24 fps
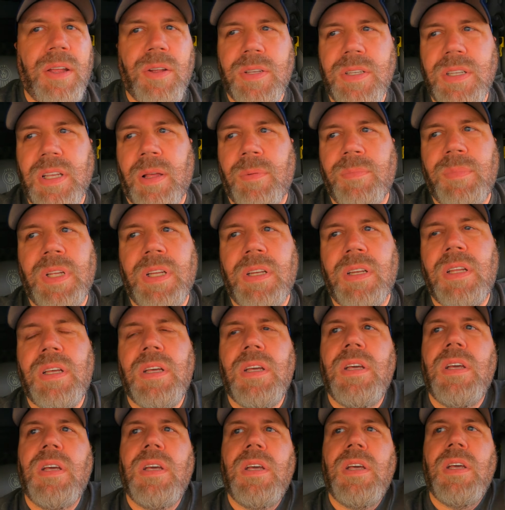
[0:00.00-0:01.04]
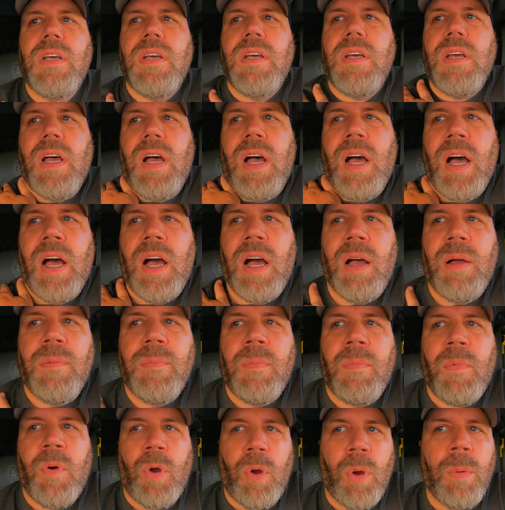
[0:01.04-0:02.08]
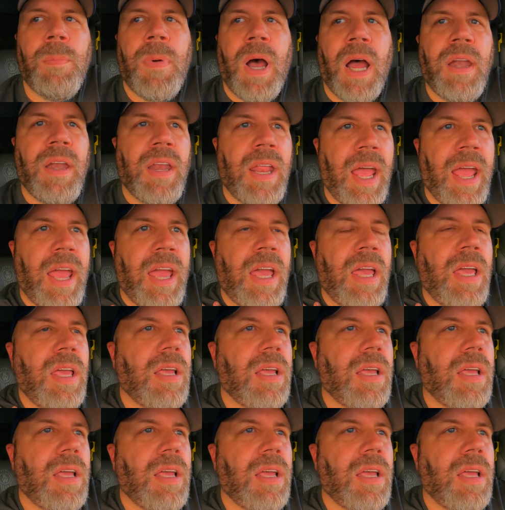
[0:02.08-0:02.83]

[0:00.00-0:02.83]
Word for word: or something, or Monday.